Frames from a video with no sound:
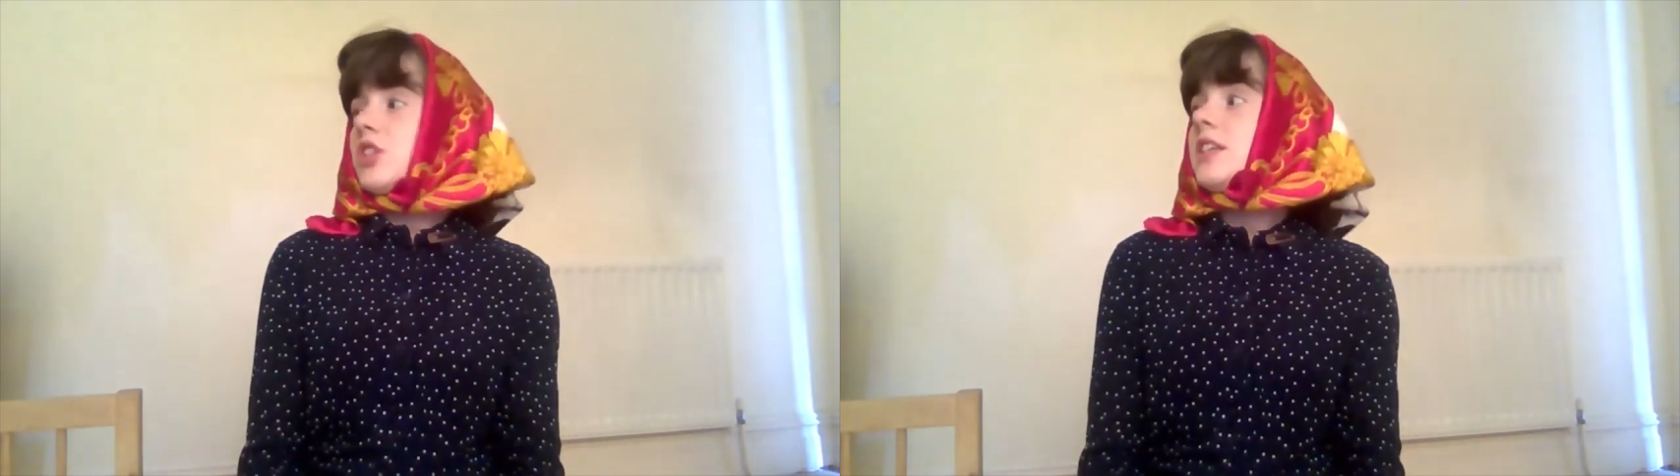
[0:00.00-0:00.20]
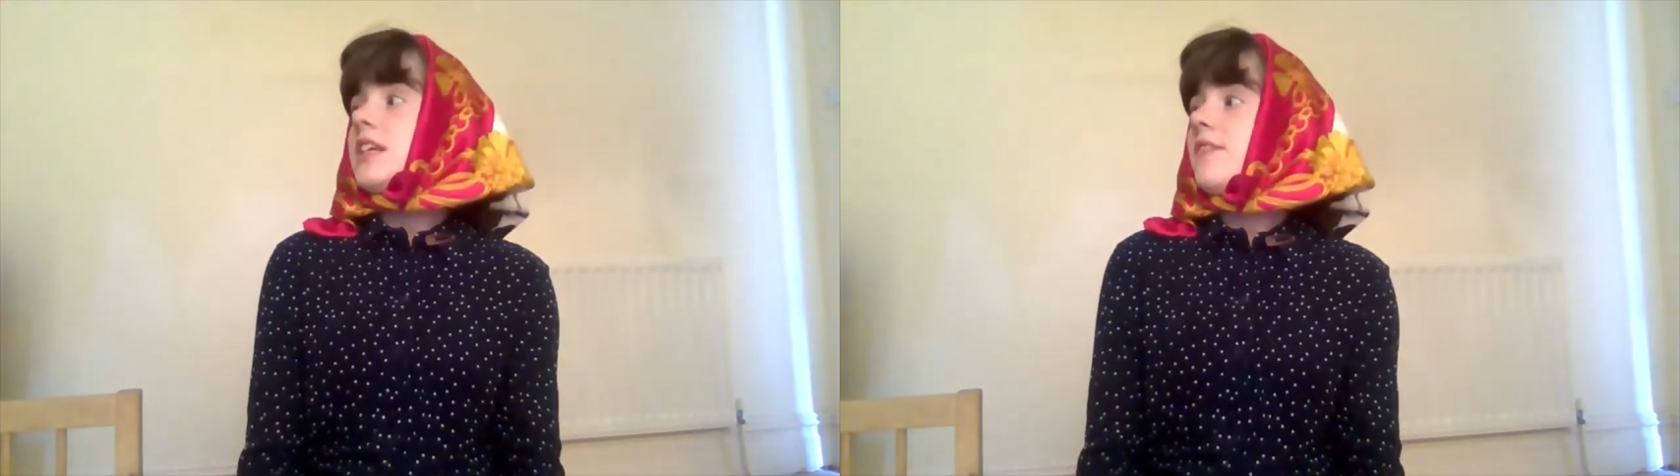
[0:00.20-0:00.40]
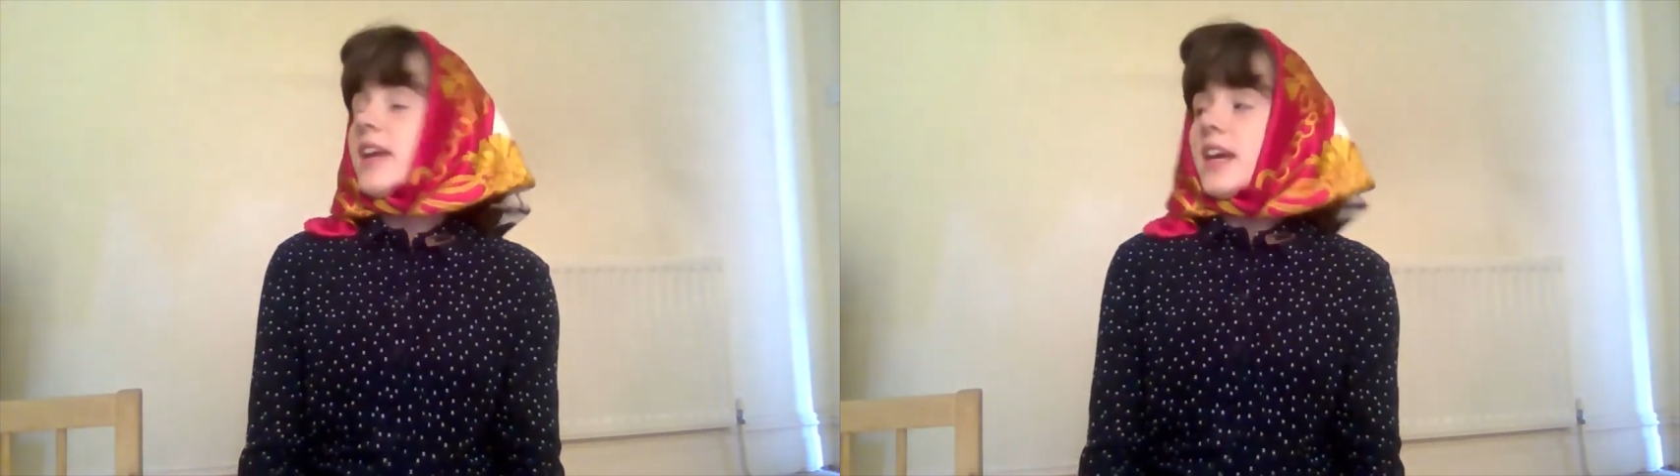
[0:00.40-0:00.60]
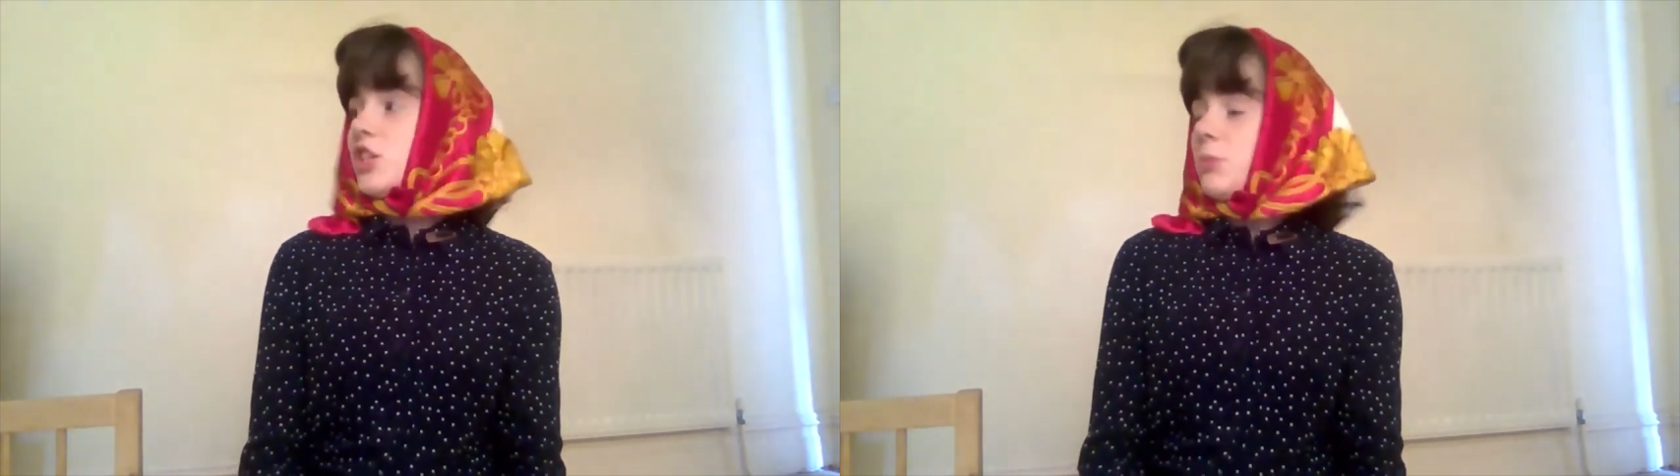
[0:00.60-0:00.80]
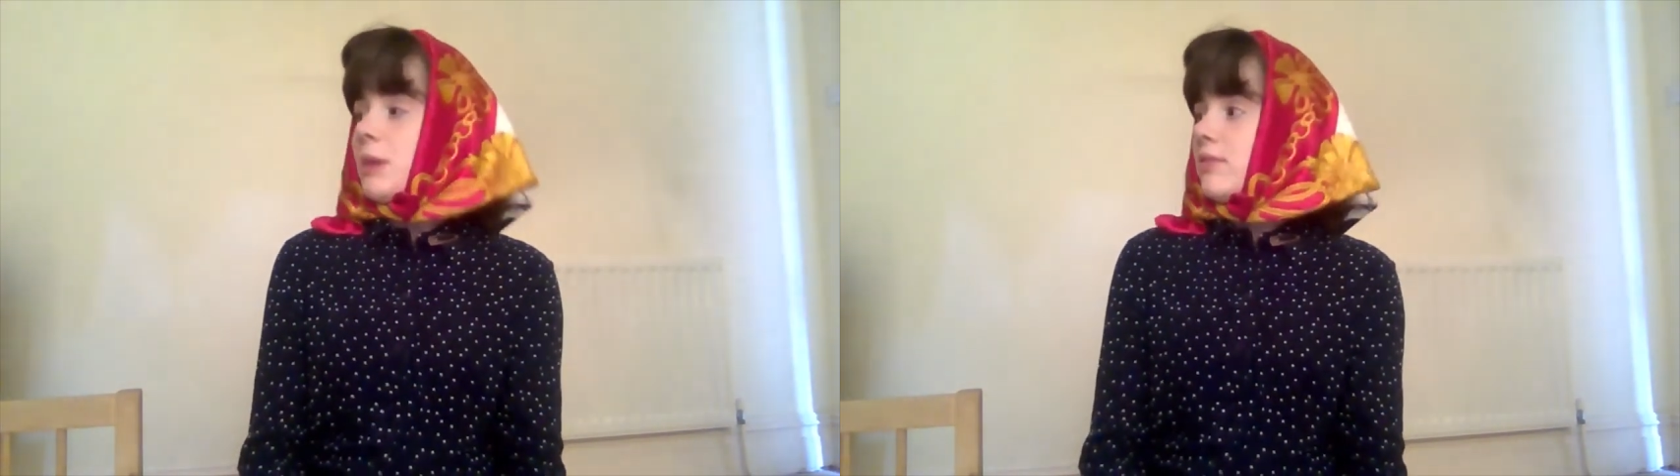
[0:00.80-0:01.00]
the TV and
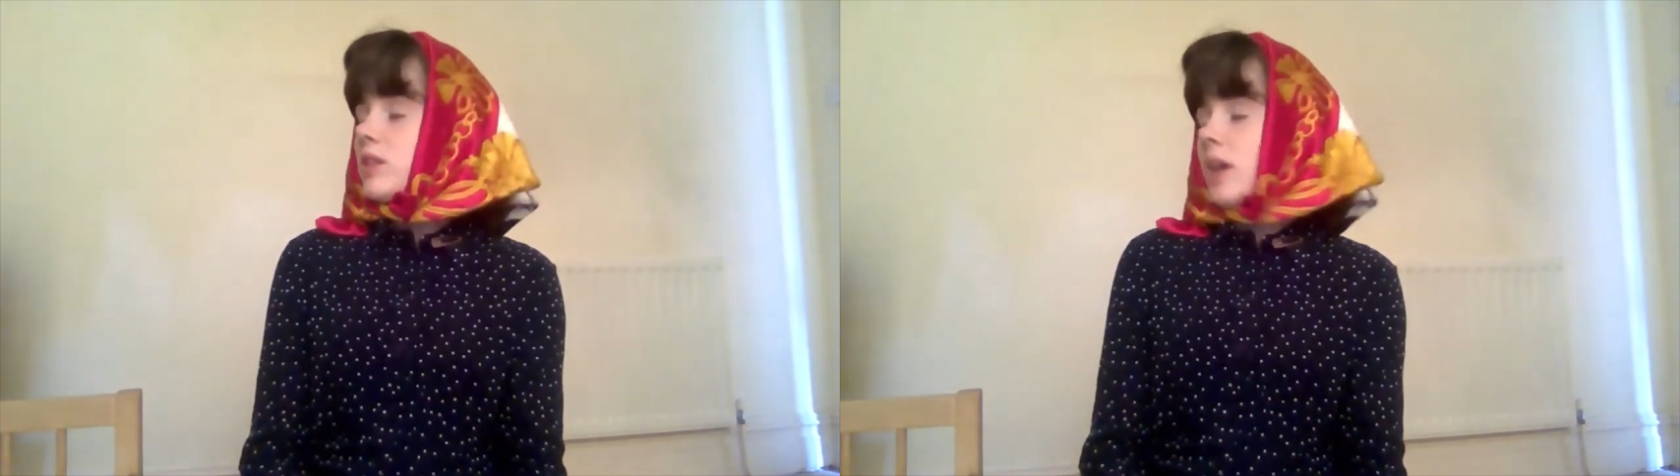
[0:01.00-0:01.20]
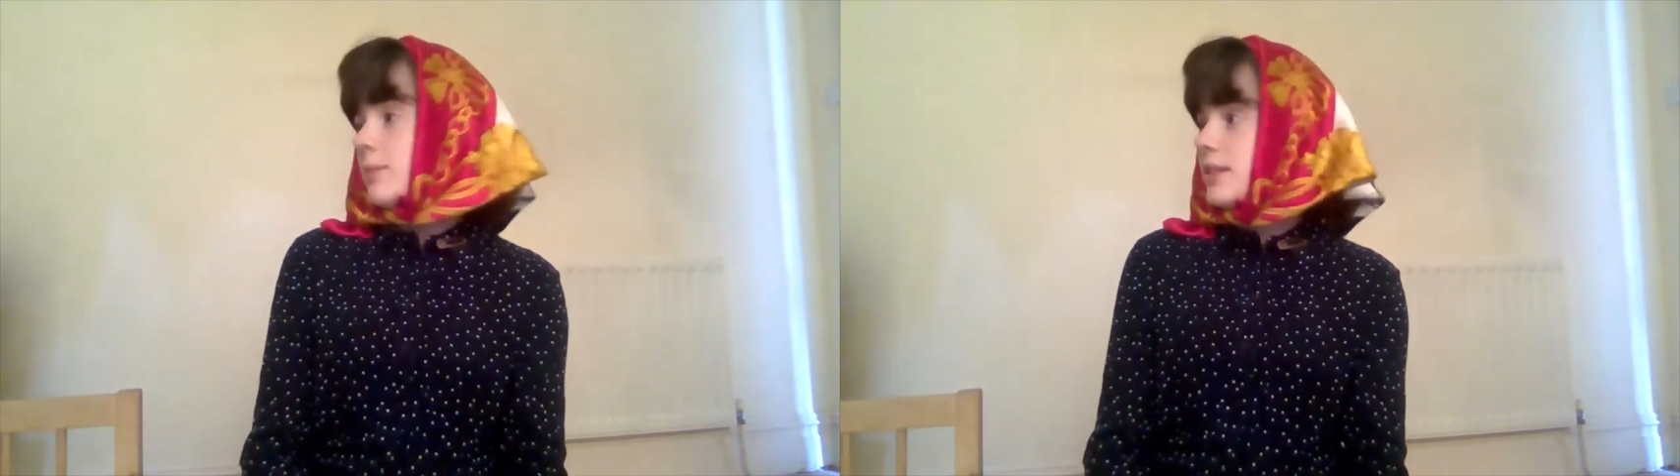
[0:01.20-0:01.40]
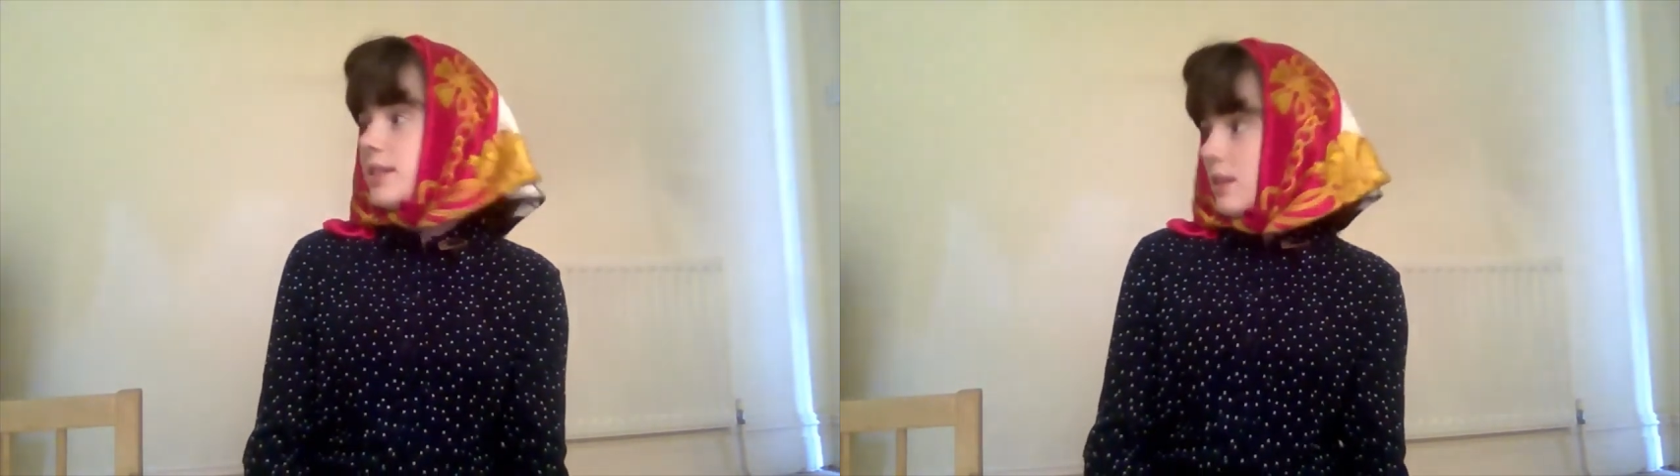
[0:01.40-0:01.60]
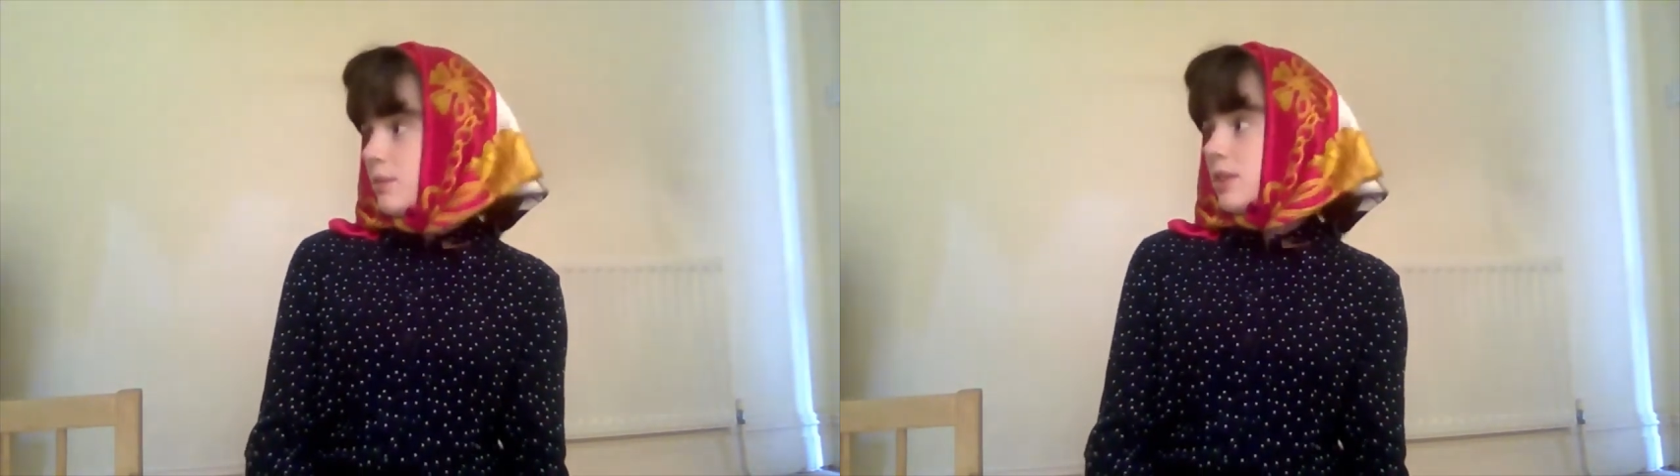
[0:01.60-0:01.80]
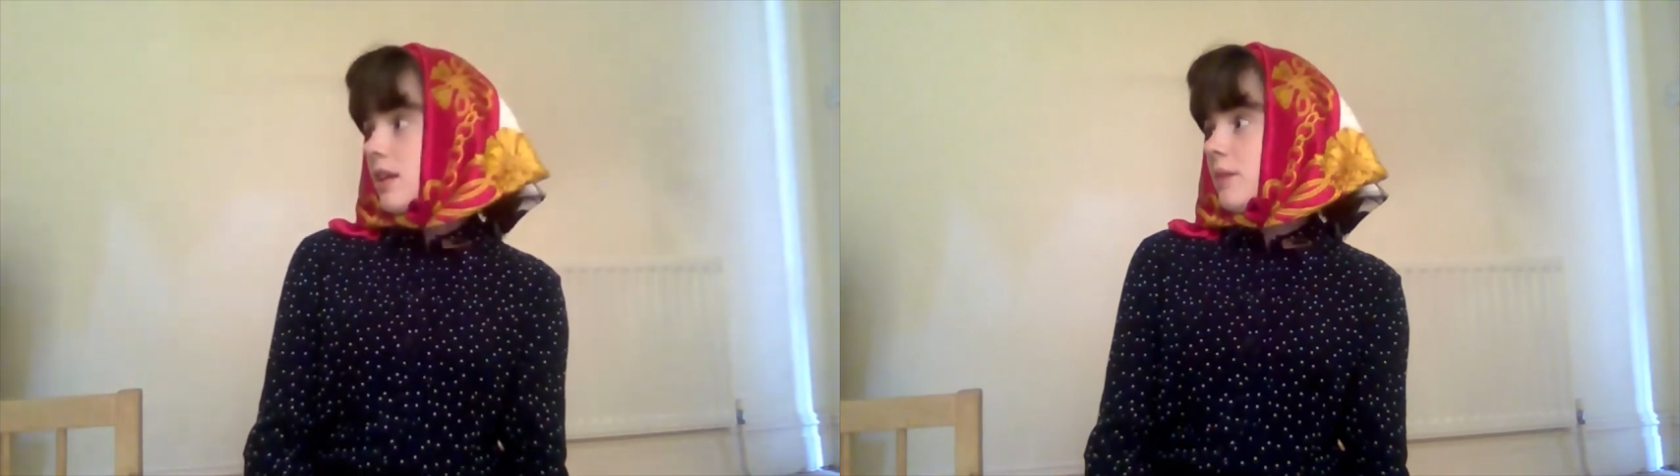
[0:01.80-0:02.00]
don't have to come to
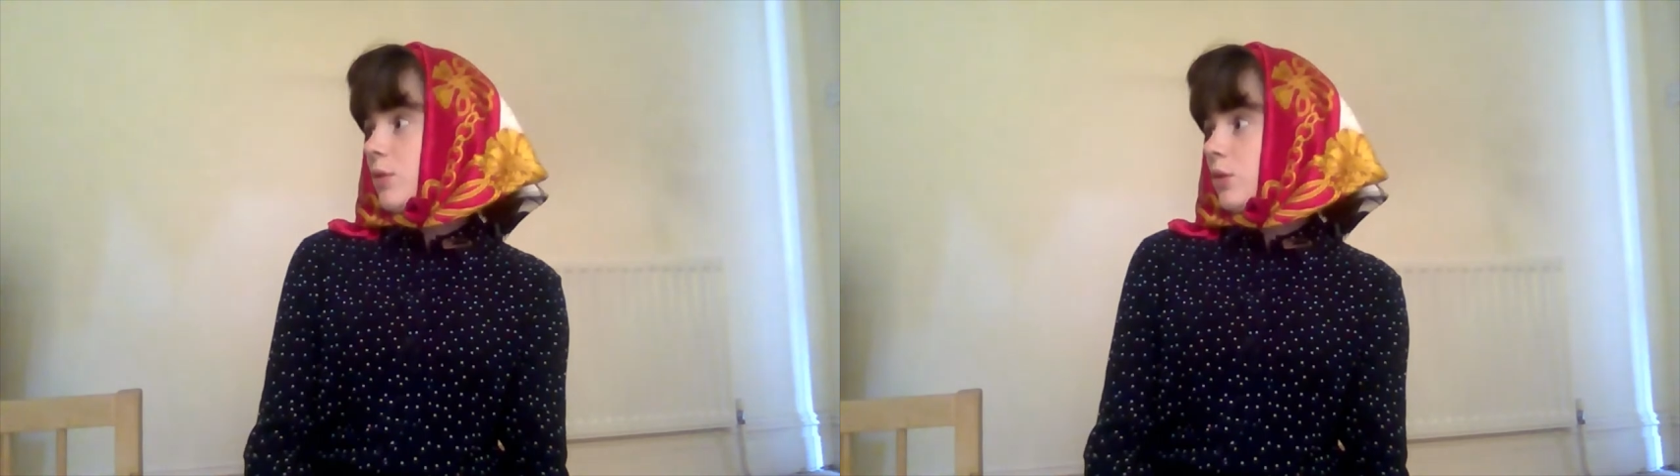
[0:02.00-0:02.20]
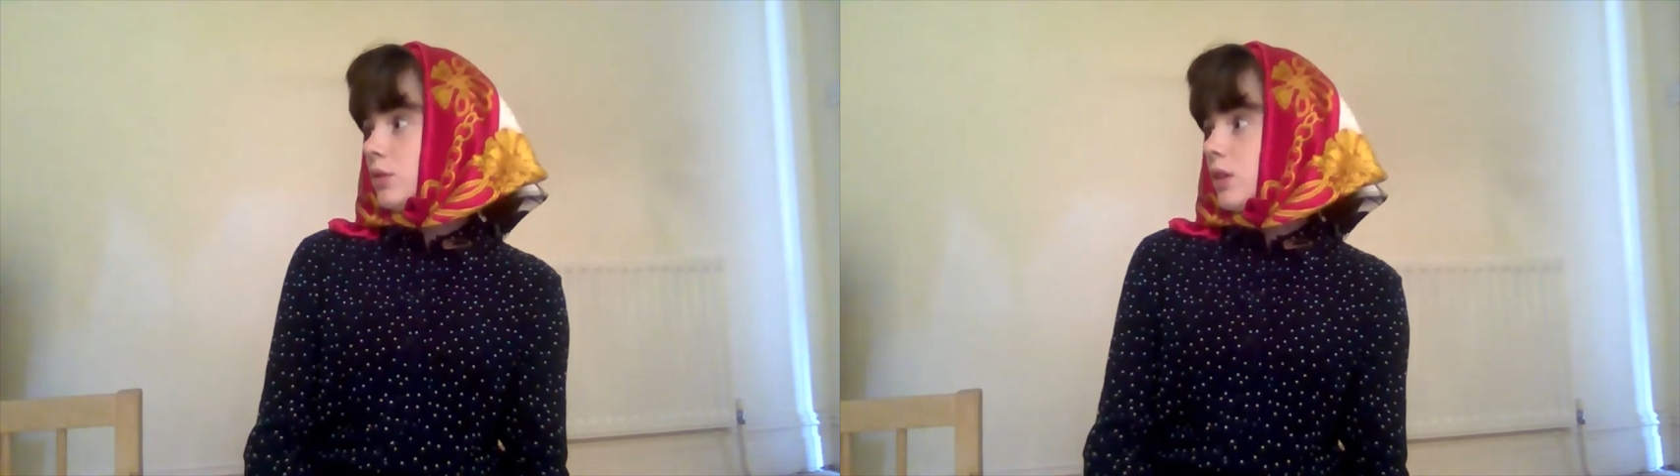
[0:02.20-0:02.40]
cinemas anymore.